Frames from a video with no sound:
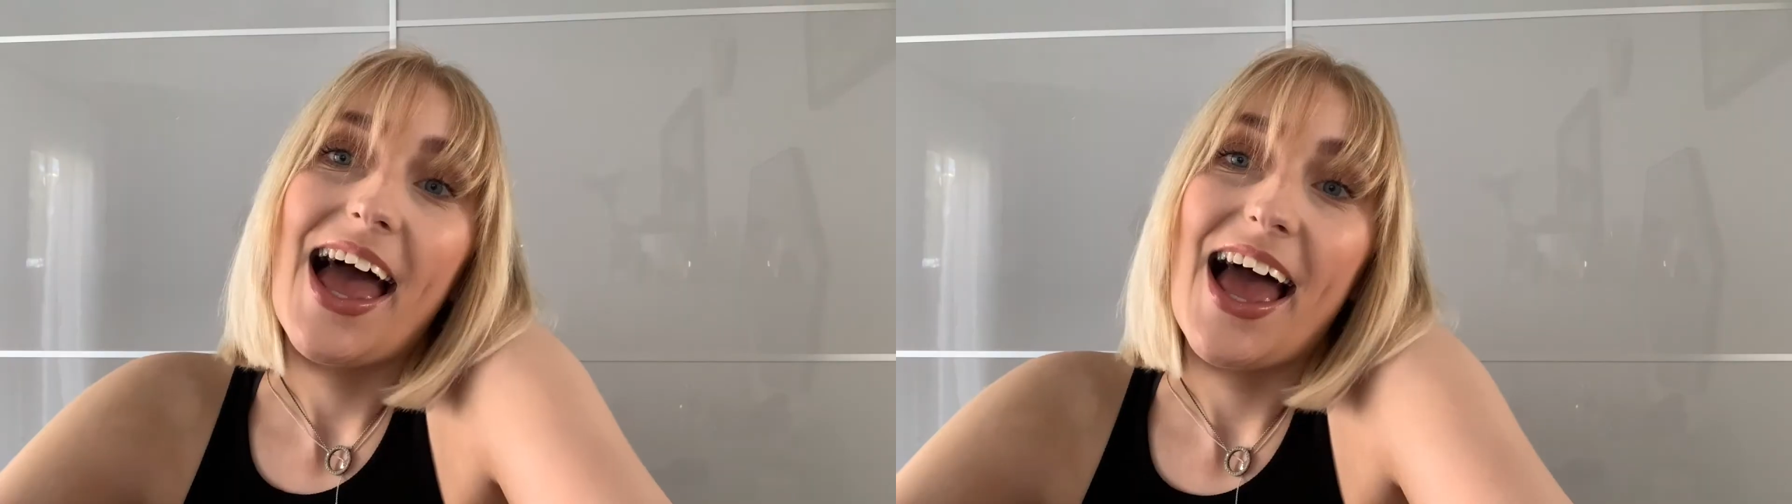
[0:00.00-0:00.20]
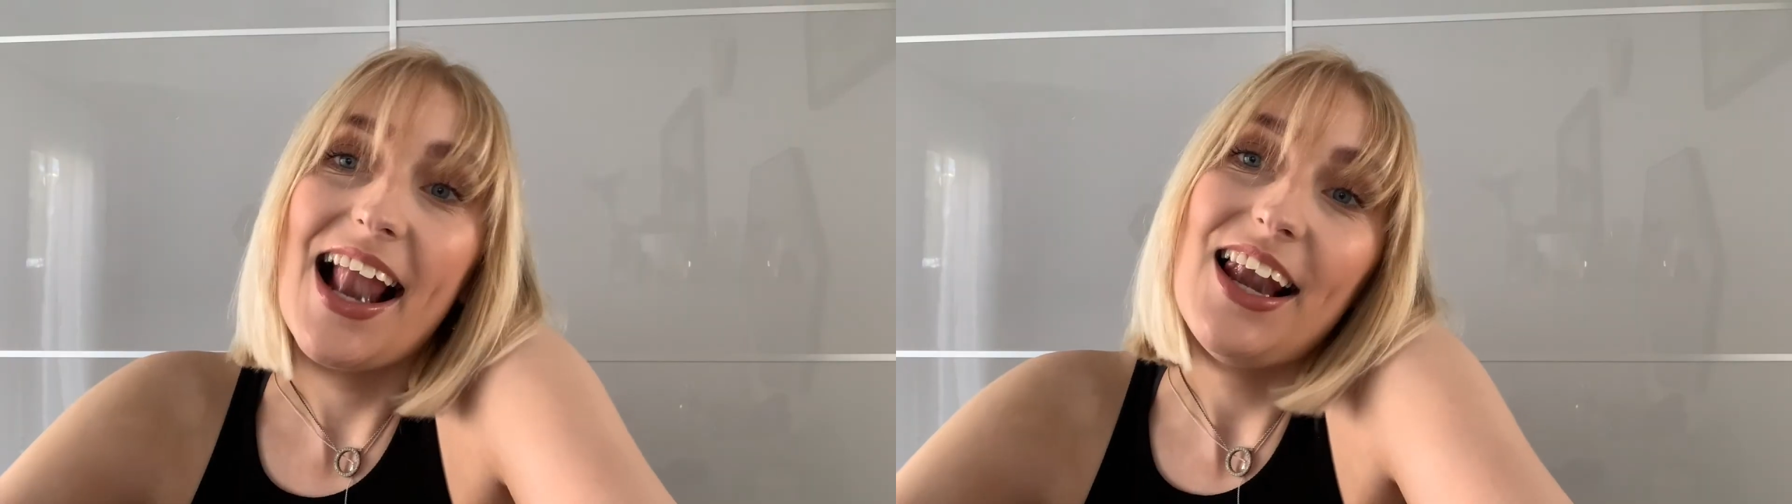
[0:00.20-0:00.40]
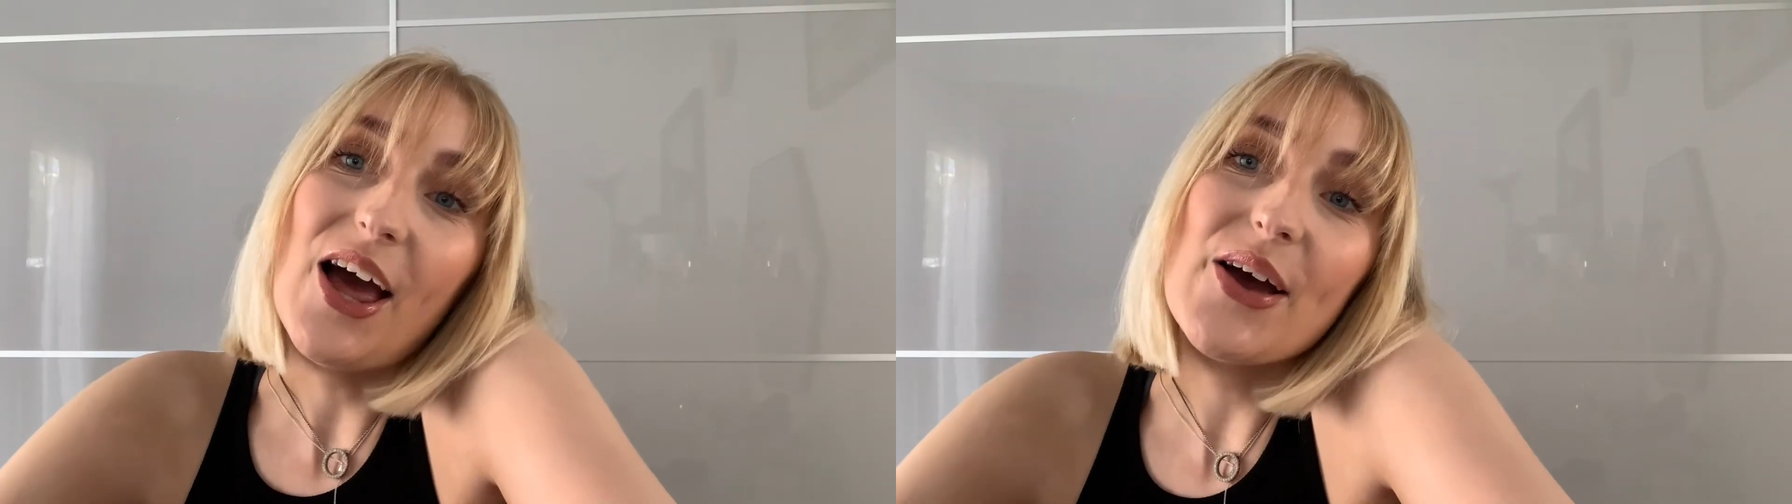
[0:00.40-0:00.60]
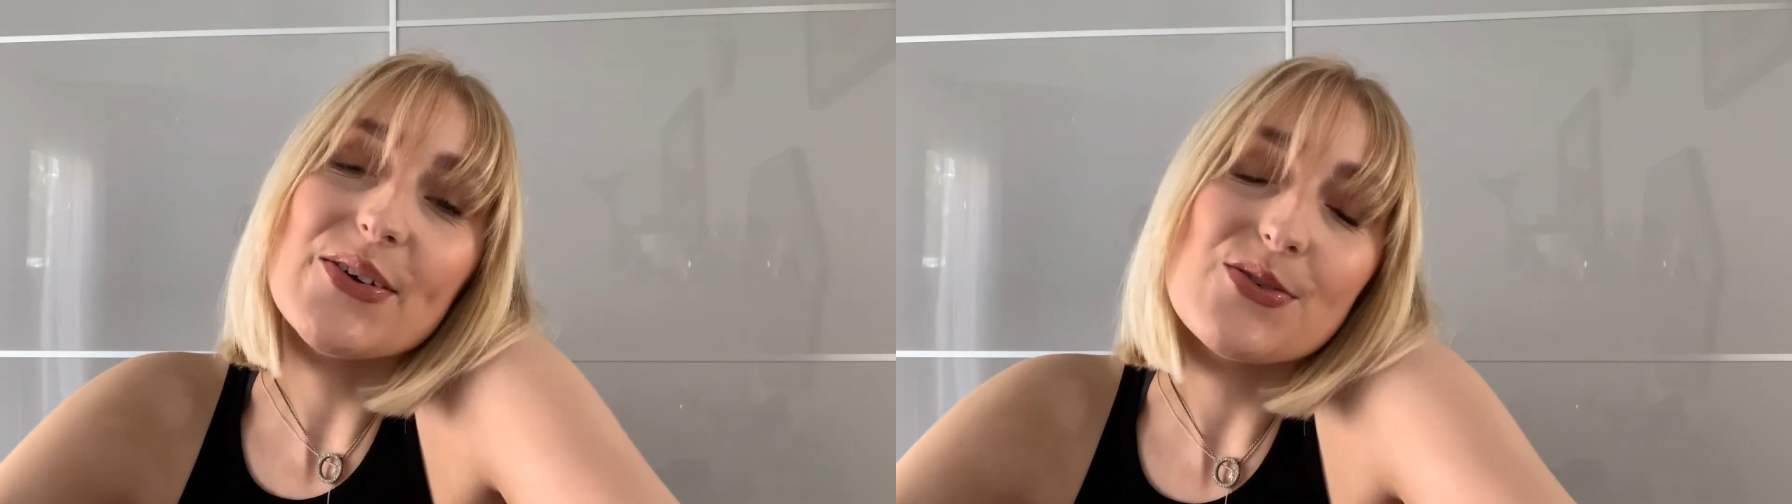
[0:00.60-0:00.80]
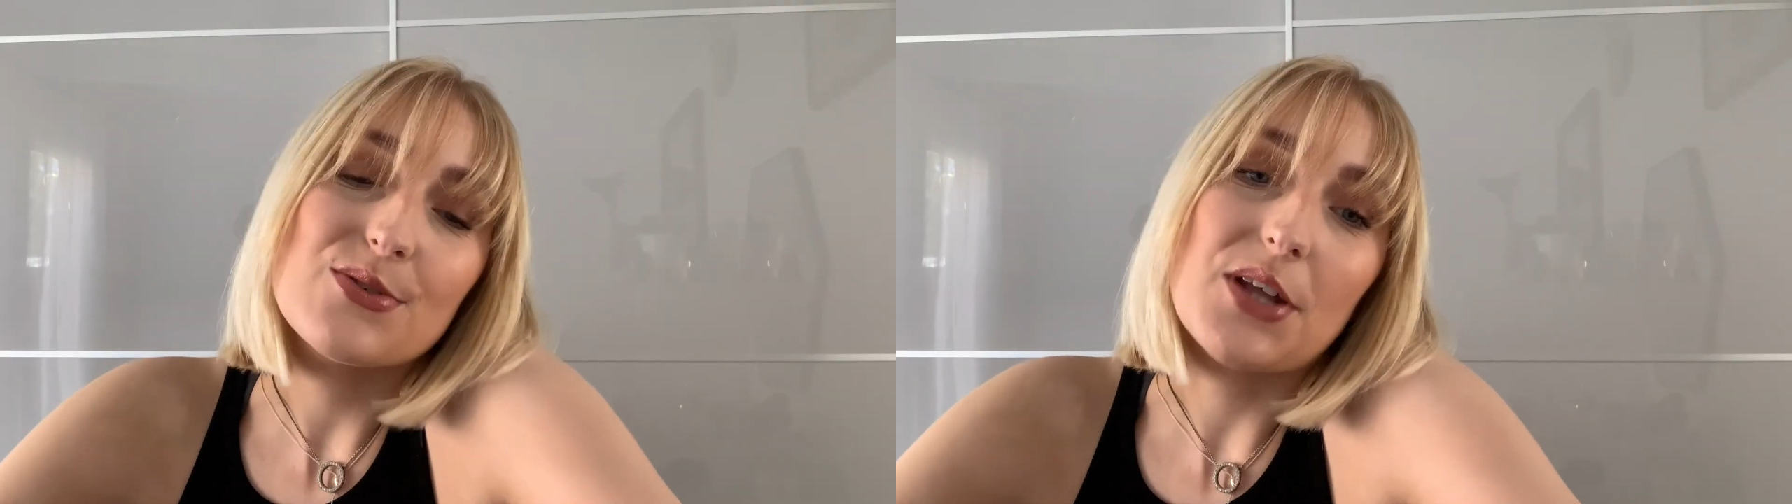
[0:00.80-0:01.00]

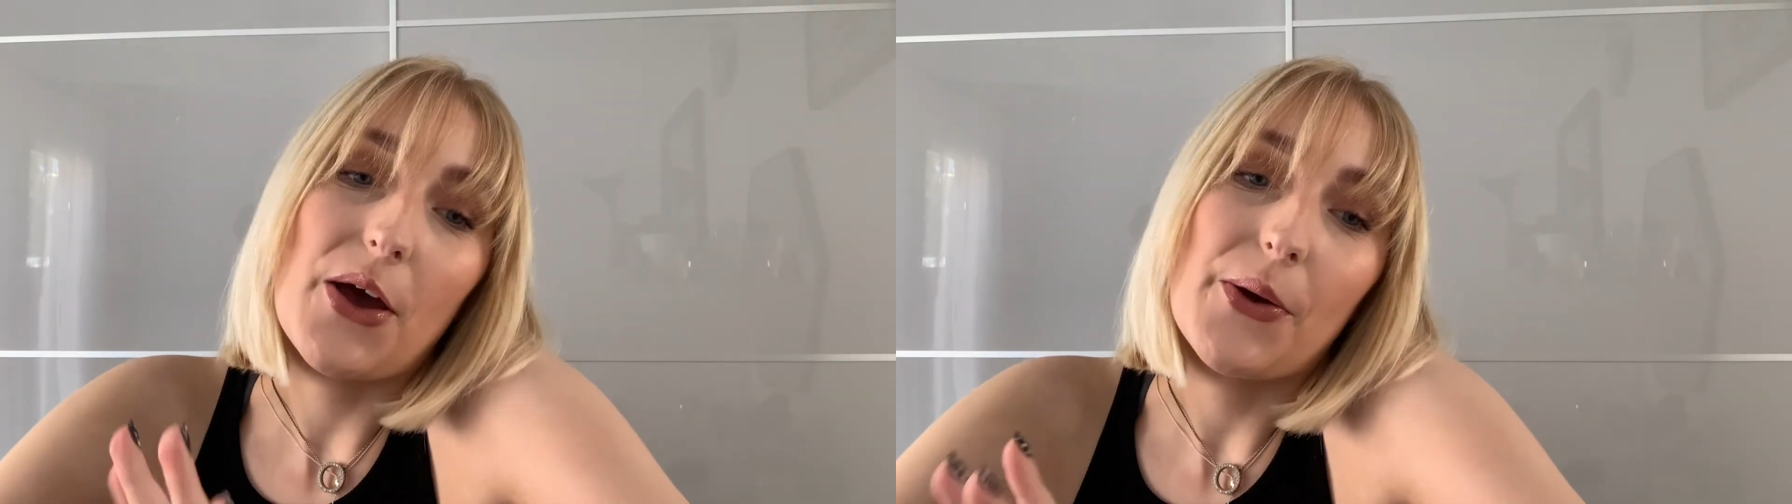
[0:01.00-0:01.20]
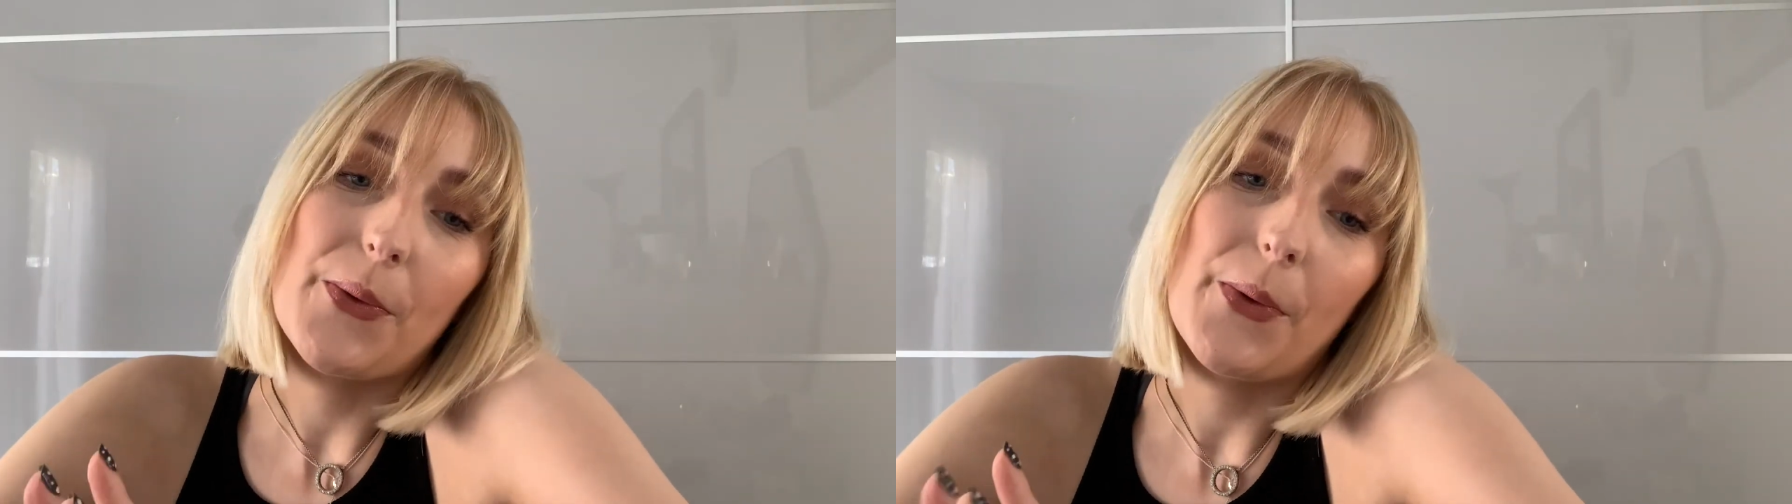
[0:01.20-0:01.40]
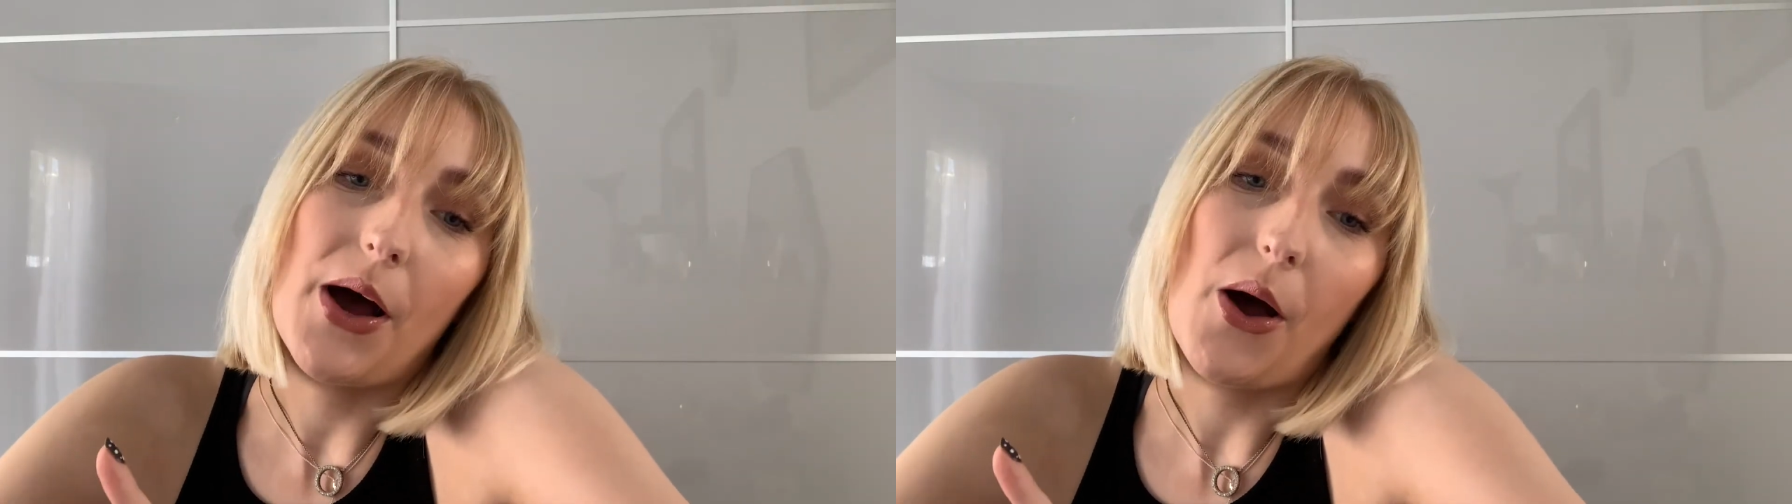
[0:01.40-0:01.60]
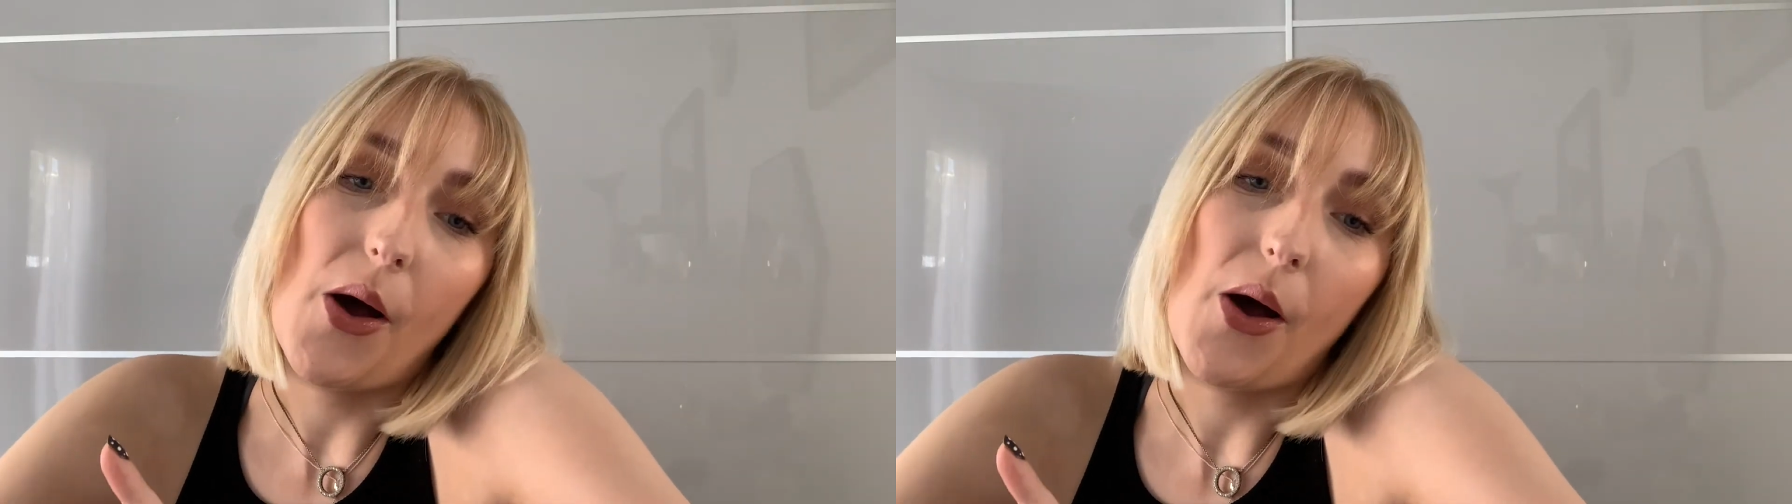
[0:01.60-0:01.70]
Hello, so